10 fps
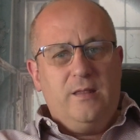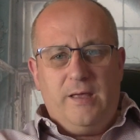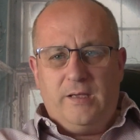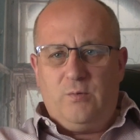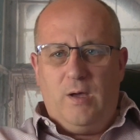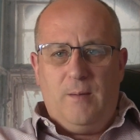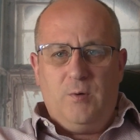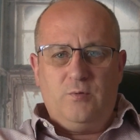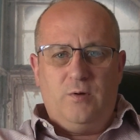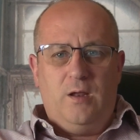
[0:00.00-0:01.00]
That's what
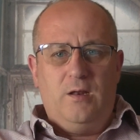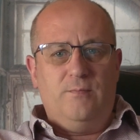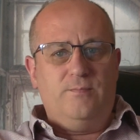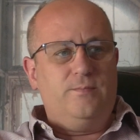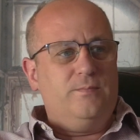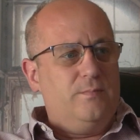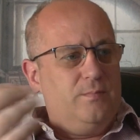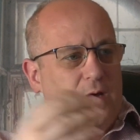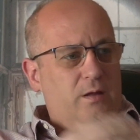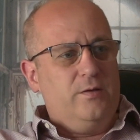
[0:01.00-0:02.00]
happens with a lot of them.
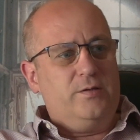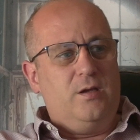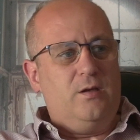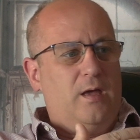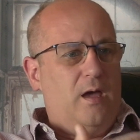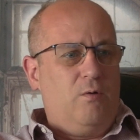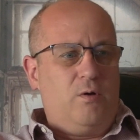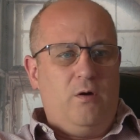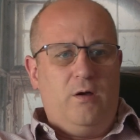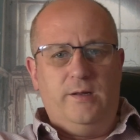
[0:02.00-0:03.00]
Others,
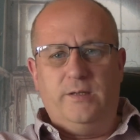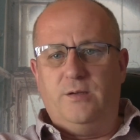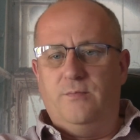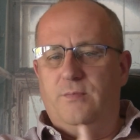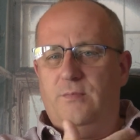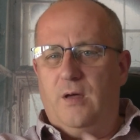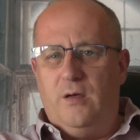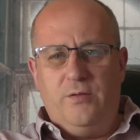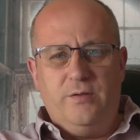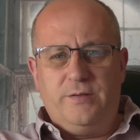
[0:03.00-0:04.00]
alcoholism.
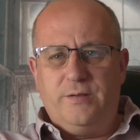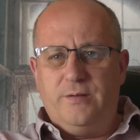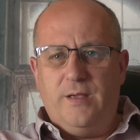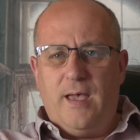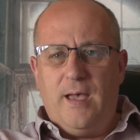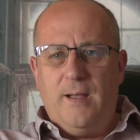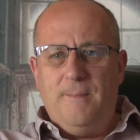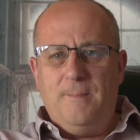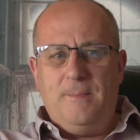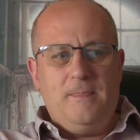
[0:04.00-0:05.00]
Others,
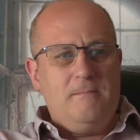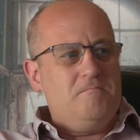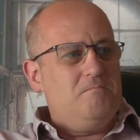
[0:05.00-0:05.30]
um,